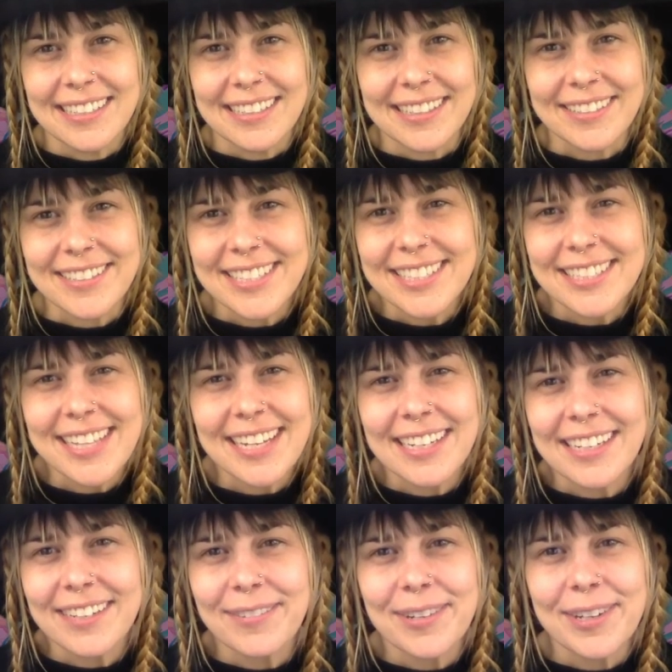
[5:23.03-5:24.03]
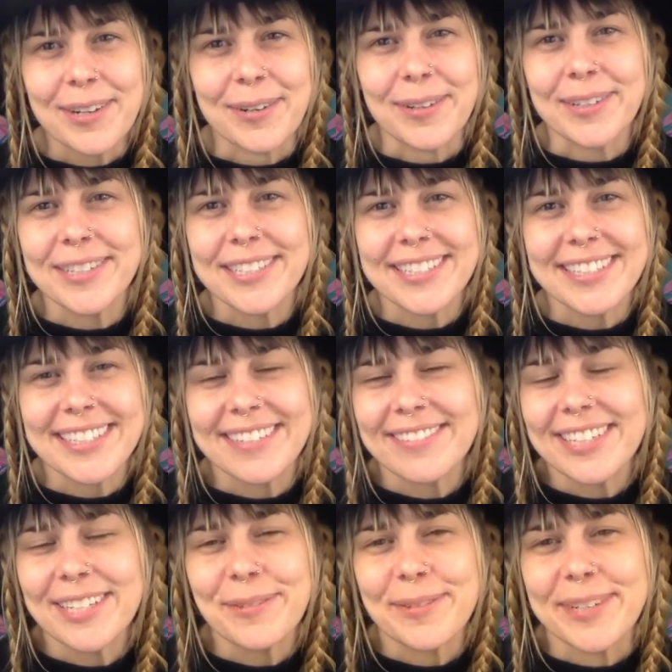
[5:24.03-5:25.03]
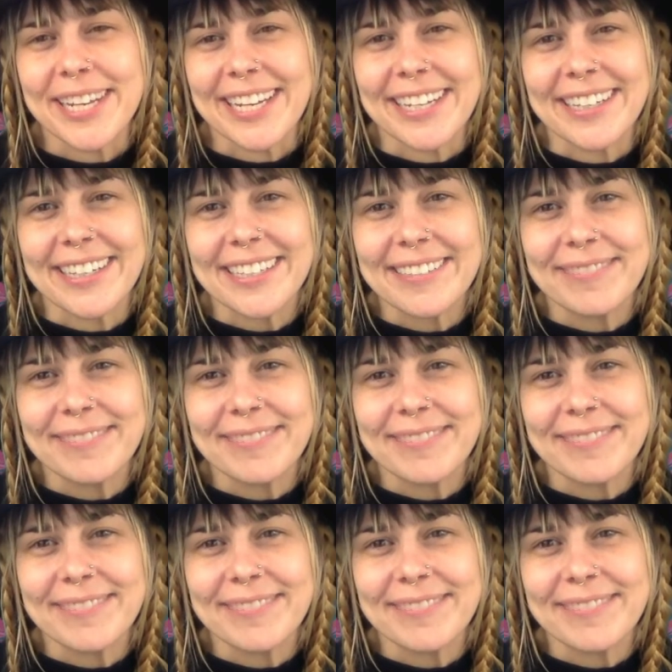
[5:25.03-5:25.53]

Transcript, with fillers: They're just letting you know. They're just giving you data.